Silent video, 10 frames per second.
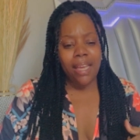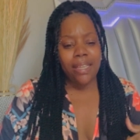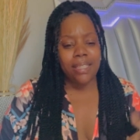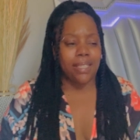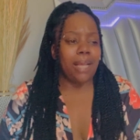
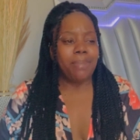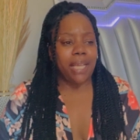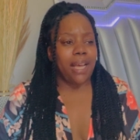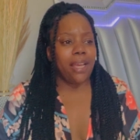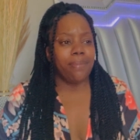
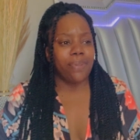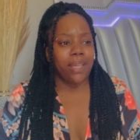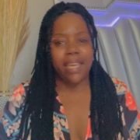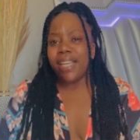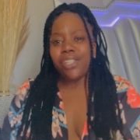sometimes
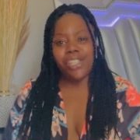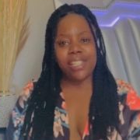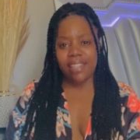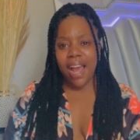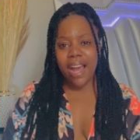kids
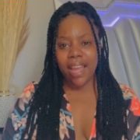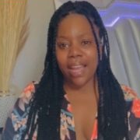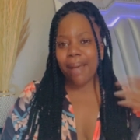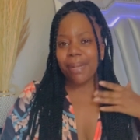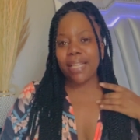just lie.
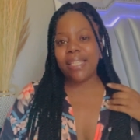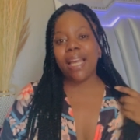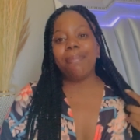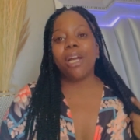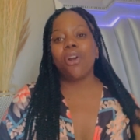I'm not saying
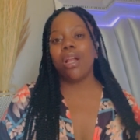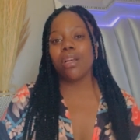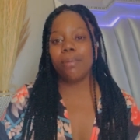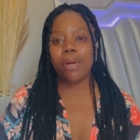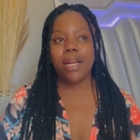I'm not calling
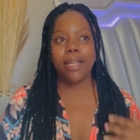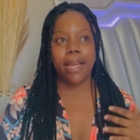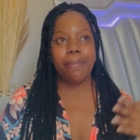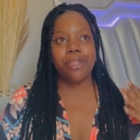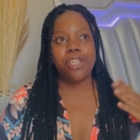Carmari
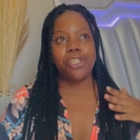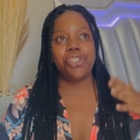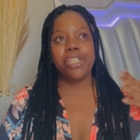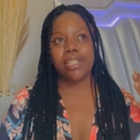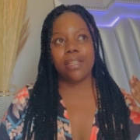lie, but this is
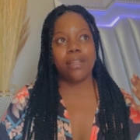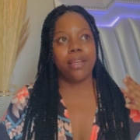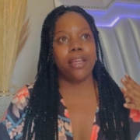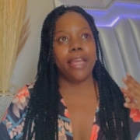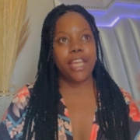just
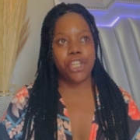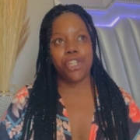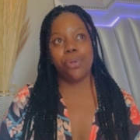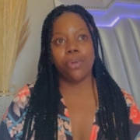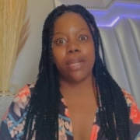in
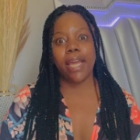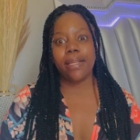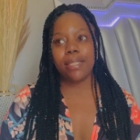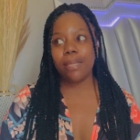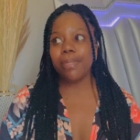general. Like
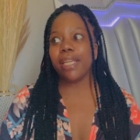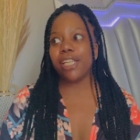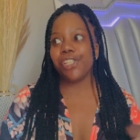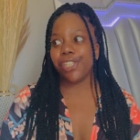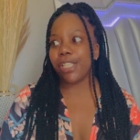some
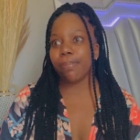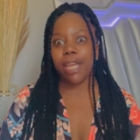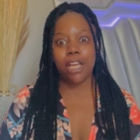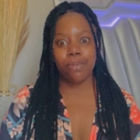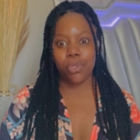kids just
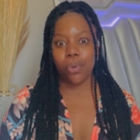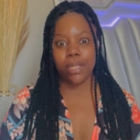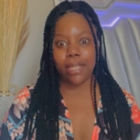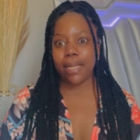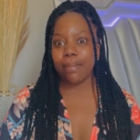make up
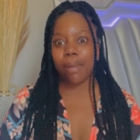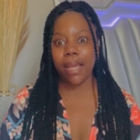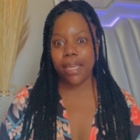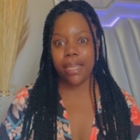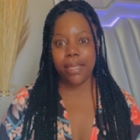stories. Like my
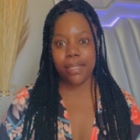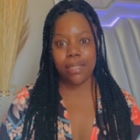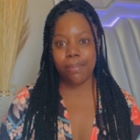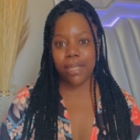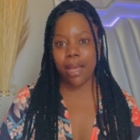kids
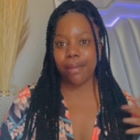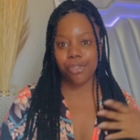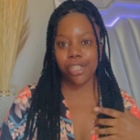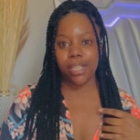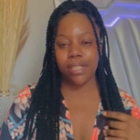
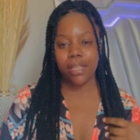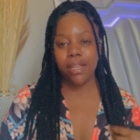sometimes just